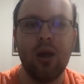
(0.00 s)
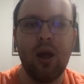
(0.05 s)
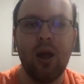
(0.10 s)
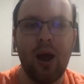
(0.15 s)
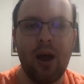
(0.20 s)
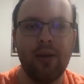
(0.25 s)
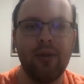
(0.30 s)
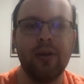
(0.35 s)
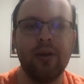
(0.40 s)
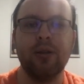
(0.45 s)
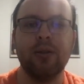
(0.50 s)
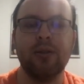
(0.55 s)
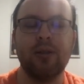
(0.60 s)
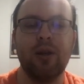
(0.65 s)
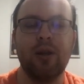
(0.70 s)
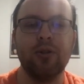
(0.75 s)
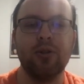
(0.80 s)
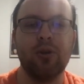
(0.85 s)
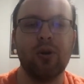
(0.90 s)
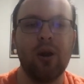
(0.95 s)
I think it
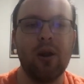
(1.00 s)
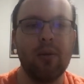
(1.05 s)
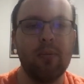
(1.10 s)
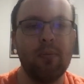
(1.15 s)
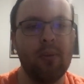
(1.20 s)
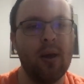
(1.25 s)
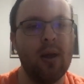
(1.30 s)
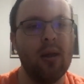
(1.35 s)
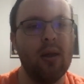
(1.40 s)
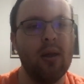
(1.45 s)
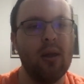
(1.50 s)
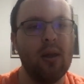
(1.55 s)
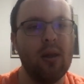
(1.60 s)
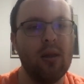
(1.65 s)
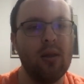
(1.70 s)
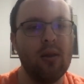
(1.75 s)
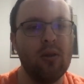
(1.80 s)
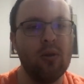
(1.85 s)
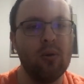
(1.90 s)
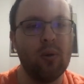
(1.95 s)
sounds great. But
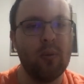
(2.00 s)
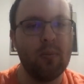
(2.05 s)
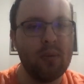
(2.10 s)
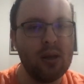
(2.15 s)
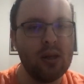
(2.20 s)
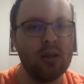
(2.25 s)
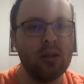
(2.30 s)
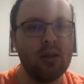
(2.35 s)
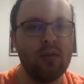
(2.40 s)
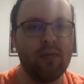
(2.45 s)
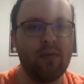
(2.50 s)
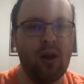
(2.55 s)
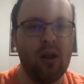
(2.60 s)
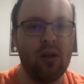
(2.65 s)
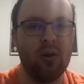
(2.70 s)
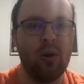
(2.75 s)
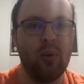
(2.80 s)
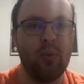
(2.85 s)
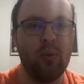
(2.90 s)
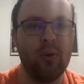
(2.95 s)
you immediately
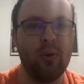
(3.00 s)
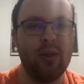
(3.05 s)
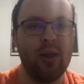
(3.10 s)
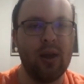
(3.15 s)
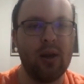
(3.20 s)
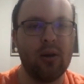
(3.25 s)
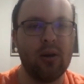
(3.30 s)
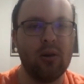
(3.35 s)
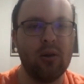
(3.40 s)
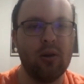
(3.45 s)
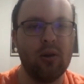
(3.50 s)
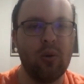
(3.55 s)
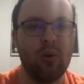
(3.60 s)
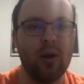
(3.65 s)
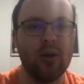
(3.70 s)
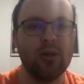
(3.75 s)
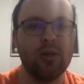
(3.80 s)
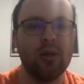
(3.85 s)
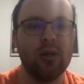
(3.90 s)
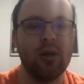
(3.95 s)
follow up with that question